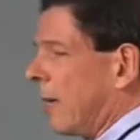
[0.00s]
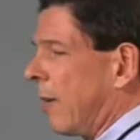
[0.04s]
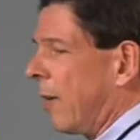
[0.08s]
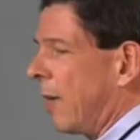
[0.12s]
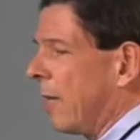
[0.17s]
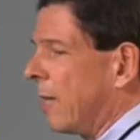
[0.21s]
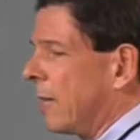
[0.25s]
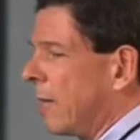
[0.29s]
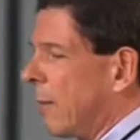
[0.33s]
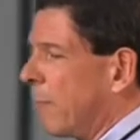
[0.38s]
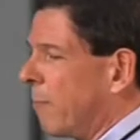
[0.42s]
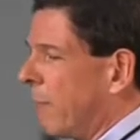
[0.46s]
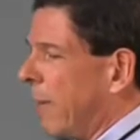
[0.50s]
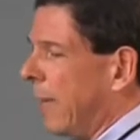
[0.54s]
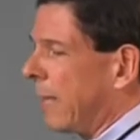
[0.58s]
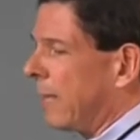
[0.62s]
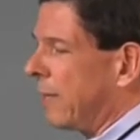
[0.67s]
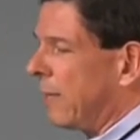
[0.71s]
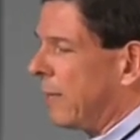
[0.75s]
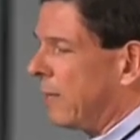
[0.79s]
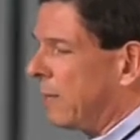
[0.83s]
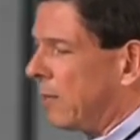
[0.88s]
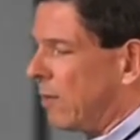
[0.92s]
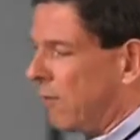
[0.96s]
are
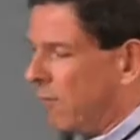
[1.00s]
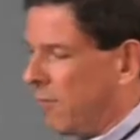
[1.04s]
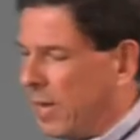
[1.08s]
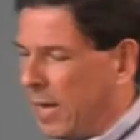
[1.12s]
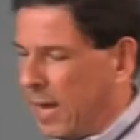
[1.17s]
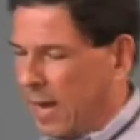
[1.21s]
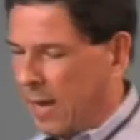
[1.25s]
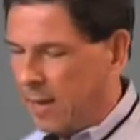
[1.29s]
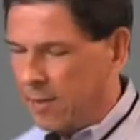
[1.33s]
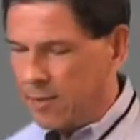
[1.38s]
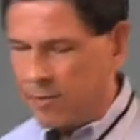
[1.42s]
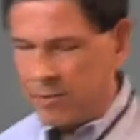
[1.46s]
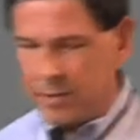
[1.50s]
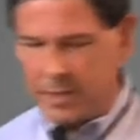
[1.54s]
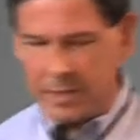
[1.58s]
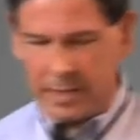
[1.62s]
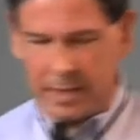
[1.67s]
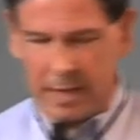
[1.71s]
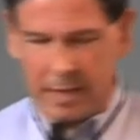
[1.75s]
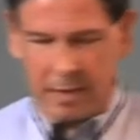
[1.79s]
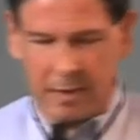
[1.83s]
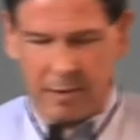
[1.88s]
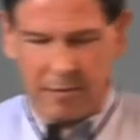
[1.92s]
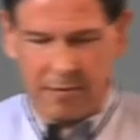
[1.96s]
independent of the other
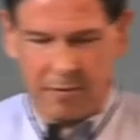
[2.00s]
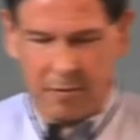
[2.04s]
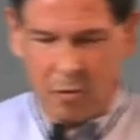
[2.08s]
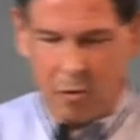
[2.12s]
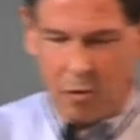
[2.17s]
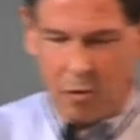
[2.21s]
set of